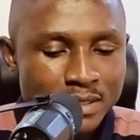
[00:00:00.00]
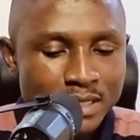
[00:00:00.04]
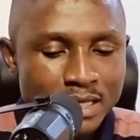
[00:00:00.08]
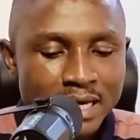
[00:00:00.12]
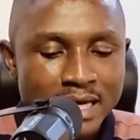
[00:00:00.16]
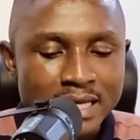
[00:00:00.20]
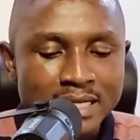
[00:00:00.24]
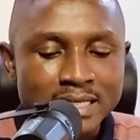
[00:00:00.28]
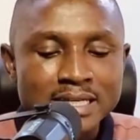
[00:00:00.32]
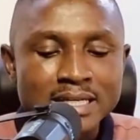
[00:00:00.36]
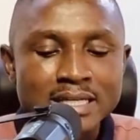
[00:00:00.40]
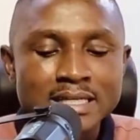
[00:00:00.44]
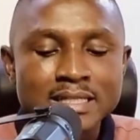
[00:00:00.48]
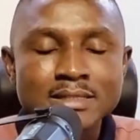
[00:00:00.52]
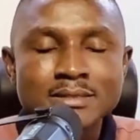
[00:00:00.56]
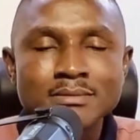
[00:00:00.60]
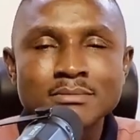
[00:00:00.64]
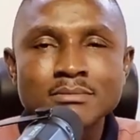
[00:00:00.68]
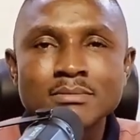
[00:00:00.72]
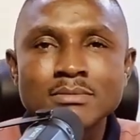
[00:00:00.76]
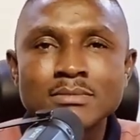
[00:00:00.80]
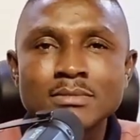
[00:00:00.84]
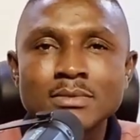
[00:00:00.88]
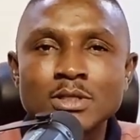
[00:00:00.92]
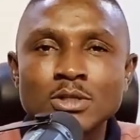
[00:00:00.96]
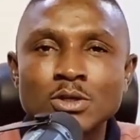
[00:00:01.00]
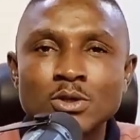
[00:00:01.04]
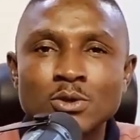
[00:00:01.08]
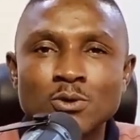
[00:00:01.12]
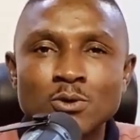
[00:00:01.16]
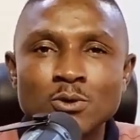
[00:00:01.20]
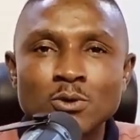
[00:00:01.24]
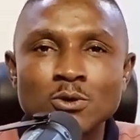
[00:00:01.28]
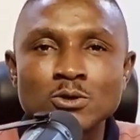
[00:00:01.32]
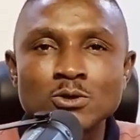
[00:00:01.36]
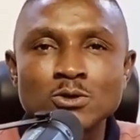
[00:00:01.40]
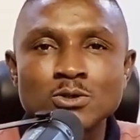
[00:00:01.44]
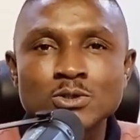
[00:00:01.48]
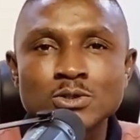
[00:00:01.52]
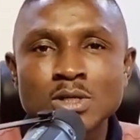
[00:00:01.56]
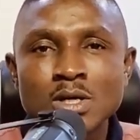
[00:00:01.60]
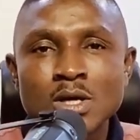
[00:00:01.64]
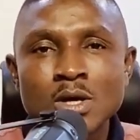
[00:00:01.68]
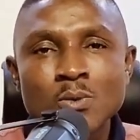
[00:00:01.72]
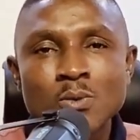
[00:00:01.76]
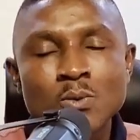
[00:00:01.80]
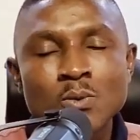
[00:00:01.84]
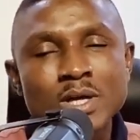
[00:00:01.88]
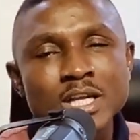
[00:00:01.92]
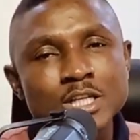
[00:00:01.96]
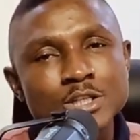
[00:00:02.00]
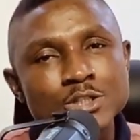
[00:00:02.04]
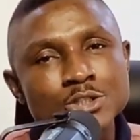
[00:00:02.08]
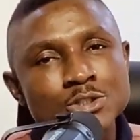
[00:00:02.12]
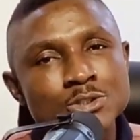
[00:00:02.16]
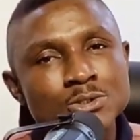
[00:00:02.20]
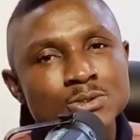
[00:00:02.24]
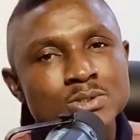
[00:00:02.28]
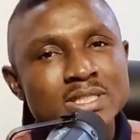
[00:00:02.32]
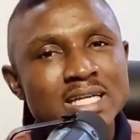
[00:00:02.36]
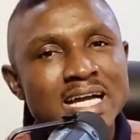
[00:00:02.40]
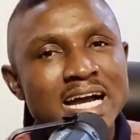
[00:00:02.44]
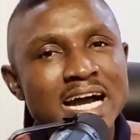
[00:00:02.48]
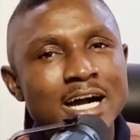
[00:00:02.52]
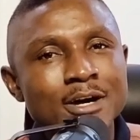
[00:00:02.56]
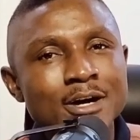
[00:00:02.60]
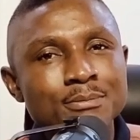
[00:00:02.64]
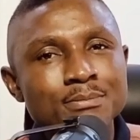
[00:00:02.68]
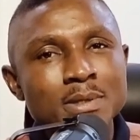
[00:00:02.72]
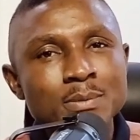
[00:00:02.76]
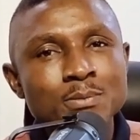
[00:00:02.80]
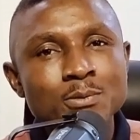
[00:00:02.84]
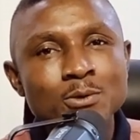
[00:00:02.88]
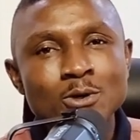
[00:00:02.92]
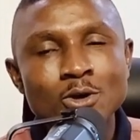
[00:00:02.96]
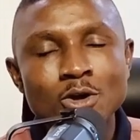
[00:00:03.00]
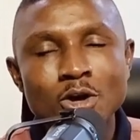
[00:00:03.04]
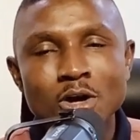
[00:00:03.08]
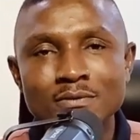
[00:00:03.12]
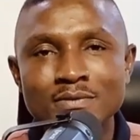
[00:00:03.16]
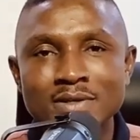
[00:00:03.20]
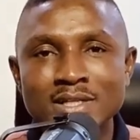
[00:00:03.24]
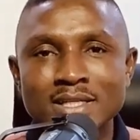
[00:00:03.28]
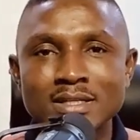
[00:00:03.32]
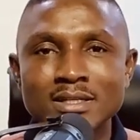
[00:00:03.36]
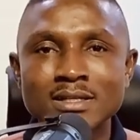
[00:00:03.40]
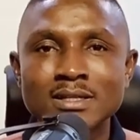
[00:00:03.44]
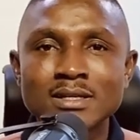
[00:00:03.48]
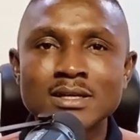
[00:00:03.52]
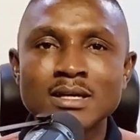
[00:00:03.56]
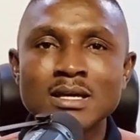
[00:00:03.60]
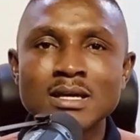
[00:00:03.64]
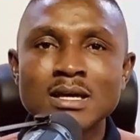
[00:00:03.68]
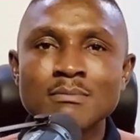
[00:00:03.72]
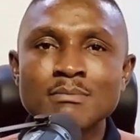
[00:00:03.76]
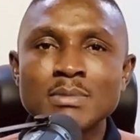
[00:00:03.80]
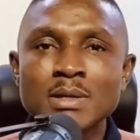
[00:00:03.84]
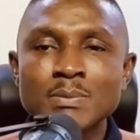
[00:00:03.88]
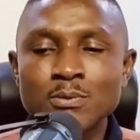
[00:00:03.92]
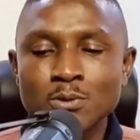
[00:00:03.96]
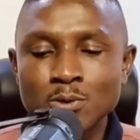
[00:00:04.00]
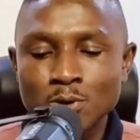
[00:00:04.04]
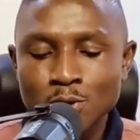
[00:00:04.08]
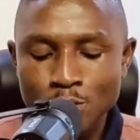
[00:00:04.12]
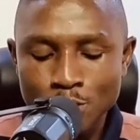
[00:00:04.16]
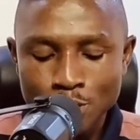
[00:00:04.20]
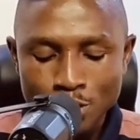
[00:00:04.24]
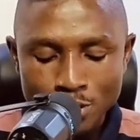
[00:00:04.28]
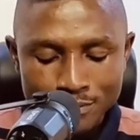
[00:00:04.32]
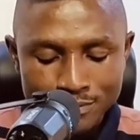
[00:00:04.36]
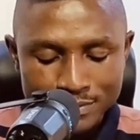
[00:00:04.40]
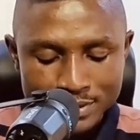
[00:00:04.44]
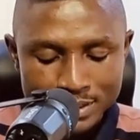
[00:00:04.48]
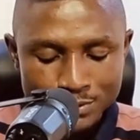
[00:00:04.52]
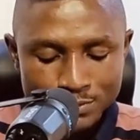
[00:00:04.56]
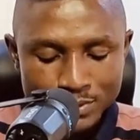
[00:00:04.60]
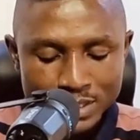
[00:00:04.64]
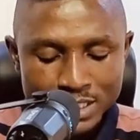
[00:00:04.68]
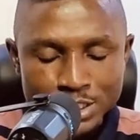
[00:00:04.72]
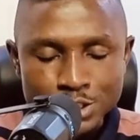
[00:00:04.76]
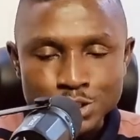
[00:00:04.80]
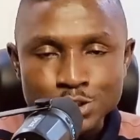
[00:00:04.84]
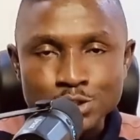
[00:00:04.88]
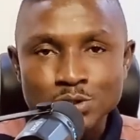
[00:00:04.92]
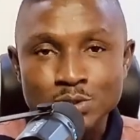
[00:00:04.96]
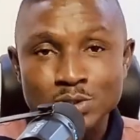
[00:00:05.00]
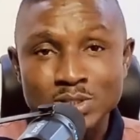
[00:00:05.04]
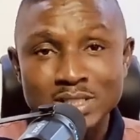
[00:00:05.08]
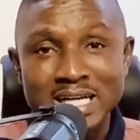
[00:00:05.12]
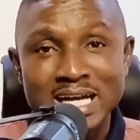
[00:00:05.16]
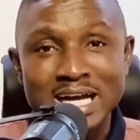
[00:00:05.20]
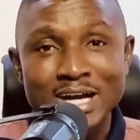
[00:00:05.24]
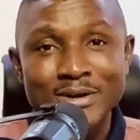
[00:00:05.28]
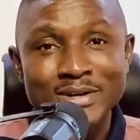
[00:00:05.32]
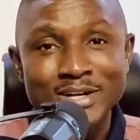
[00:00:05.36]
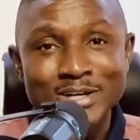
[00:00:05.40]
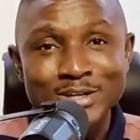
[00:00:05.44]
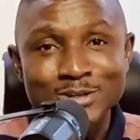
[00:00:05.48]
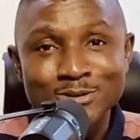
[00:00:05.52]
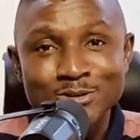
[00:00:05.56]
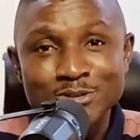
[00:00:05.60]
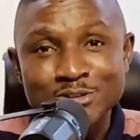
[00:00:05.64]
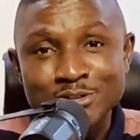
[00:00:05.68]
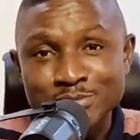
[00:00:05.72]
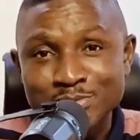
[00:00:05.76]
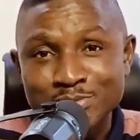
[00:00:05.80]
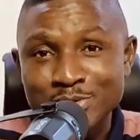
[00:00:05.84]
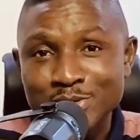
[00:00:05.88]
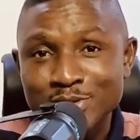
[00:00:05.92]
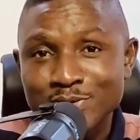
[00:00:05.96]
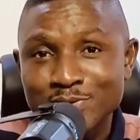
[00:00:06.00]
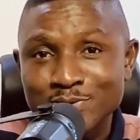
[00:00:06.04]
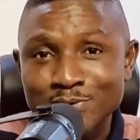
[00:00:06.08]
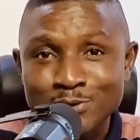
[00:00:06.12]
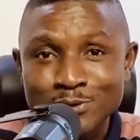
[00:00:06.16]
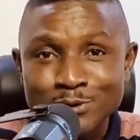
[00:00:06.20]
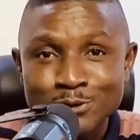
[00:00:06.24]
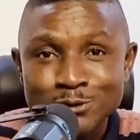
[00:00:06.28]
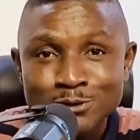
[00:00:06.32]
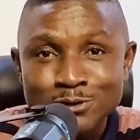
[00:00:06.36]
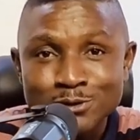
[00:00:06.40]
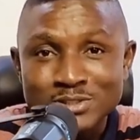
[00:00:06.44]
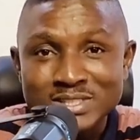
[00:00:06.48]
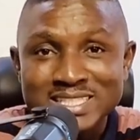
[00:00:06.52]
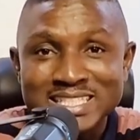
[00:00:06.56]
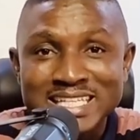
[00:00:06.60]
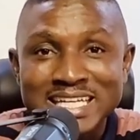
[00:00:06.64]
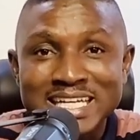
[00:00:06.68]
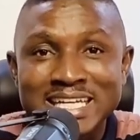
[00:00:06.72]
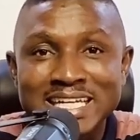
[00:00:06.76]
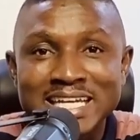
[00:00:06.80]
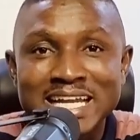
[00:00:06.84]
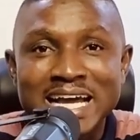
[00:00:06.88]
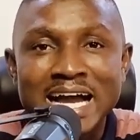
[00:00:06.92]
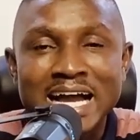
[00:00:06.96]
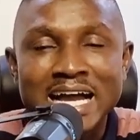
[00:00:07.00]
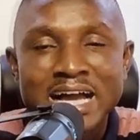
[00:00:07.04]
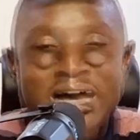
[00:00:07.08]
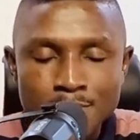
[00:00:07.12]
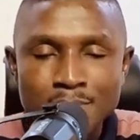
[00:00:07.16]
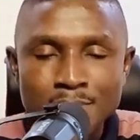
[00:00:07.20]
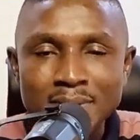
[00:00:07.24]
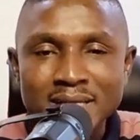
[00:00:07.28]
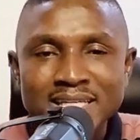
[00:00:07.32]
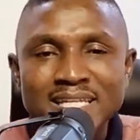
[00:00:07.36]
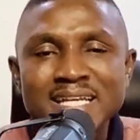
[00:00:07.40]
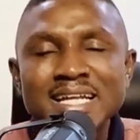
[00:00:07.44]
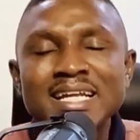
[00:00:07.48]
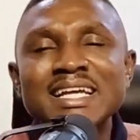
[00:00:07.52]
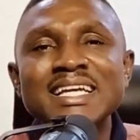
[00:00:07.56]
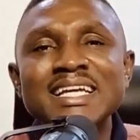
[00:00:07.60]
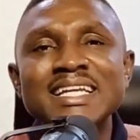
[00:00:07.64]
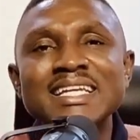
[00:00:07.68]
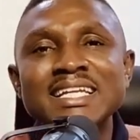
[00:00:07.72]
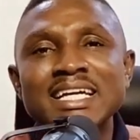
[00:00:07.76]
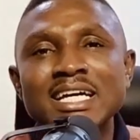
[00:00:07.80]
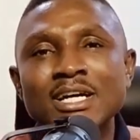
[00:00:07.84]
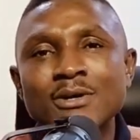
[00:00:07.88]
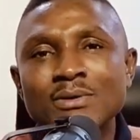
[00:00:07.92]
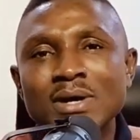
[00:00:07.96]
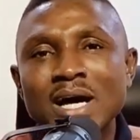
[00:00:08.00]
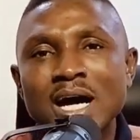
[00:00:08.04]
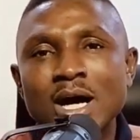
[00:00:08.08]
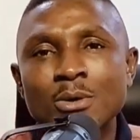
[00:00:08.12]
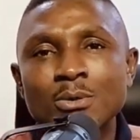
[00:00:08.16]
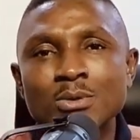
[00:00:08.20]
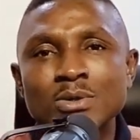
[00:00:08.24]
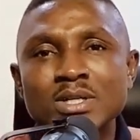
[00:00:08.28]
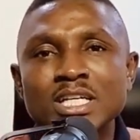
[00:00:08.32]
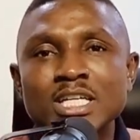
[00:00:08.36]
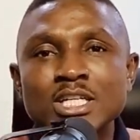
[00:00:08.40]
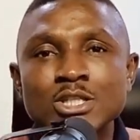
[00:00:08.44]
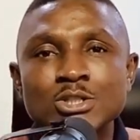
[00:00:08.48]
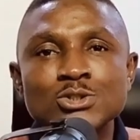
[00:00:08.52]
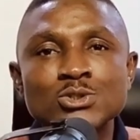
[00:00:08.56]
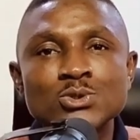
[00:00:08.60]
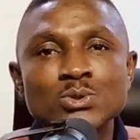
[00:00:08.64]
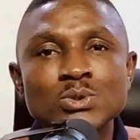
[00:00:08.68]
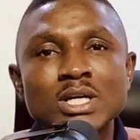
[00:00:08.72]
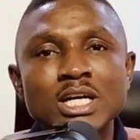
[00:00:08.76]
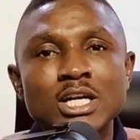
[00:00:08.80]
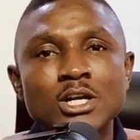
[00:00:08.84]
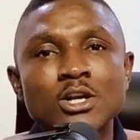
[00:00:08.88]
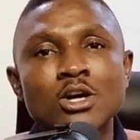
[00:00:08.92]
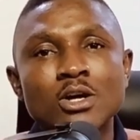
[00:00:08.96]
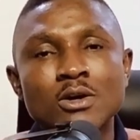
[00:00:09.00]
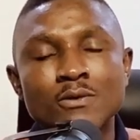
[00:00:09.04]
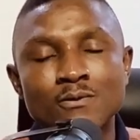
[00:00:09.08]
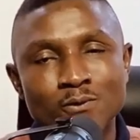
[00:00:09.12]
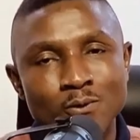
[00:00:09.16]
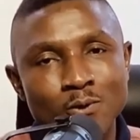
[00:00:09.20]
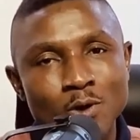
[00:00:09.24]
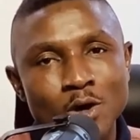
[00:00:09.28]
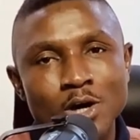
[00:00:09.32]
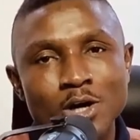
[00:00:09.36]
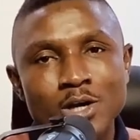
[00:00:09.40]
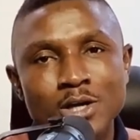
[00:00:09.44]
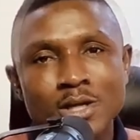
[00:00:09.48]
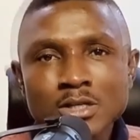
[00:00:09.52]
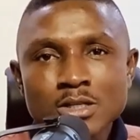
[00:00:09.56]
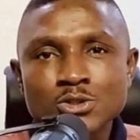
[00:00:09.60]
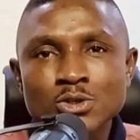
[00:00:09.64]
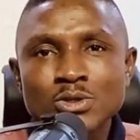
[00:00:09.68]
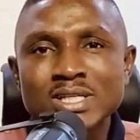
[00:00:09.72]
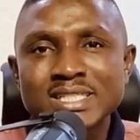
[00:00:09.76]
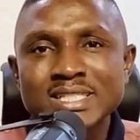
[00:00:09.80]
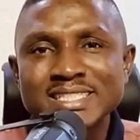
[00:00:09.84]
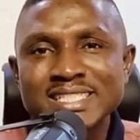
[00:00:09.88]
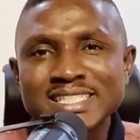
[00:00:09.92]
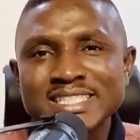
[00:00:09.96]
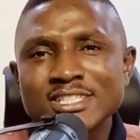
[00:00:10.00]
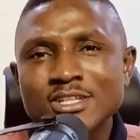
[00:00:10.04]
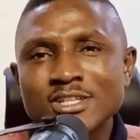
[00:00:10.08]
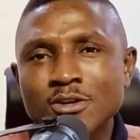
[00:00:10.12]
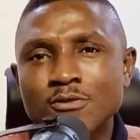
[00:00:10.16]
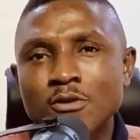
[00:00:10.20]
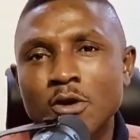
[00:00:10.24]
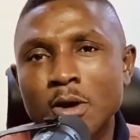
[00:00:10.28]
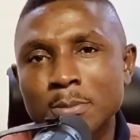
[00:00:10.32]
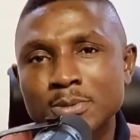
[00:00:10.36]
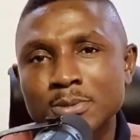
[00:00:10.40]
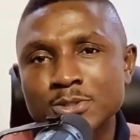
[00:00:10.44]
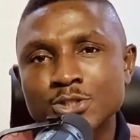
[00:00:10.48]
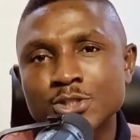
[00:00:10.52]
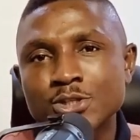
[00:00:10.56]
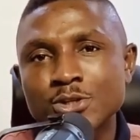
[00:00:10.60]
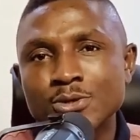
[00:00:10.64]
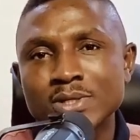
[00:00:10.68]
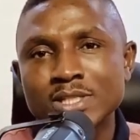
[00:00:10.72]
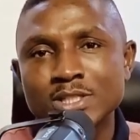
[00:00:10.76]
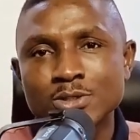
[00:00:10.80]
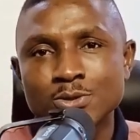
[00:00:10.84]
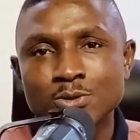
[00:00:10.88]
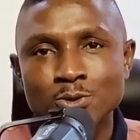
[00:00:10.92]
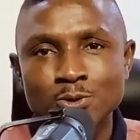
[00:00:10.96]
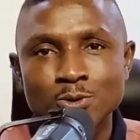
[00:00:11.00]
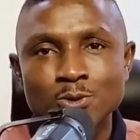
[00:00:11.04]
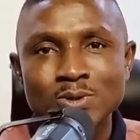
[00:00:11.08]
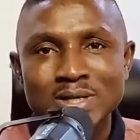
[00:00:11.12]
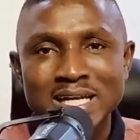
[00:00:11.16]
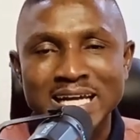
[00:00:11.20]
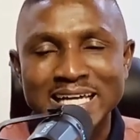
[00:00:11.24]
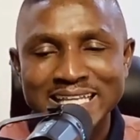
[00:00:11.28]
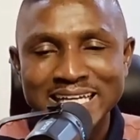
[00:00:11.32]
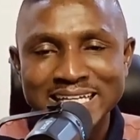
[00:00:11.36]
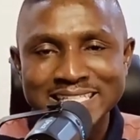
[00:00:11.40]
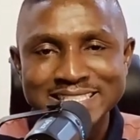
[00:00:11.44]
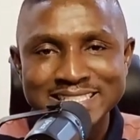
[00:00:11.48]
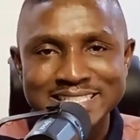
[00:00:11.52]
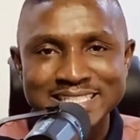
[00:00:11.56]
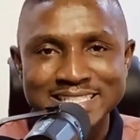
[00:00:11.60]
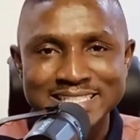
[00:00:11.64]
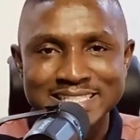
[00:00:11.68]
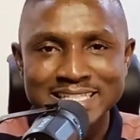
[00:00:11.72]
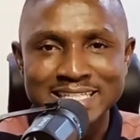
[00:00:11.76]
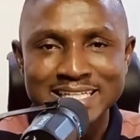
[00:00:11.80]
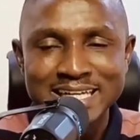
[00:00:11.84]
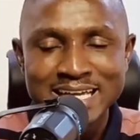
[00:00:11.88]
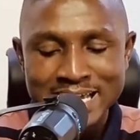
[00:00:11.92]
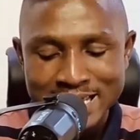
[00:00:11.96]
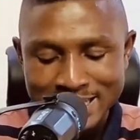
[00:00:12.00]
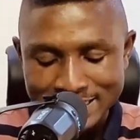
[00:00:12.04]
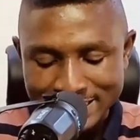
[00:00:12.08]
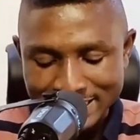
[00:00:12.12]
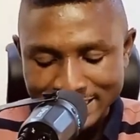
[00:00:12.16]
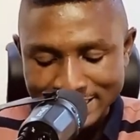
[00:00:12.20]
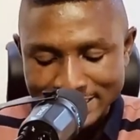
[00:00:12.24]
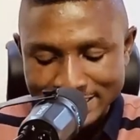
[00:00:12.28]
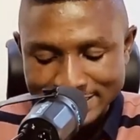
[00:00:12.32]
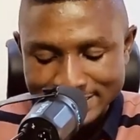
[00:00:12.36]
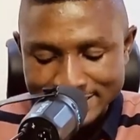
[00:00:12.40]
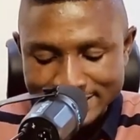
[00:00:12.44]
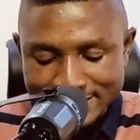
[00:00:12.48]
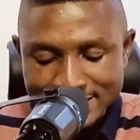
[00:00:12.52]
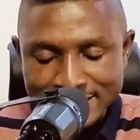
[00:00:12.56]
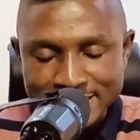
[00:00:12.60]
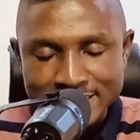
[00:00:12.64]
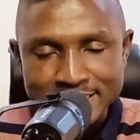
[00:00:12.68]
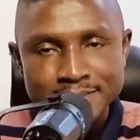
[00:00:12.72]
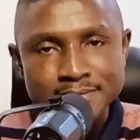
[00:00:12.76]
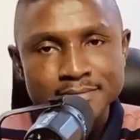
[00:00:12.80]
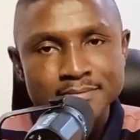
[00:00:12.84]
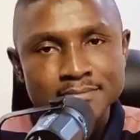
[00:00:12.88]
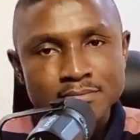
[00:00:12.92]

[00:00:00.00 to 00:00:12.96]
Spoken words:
And then it grows. When it shoots out, people love it. People love it when it shoots out and it looks beautiful, it looks tender. But in the ground, it took a lot of work. So the season of obscurity could look like that season that the seed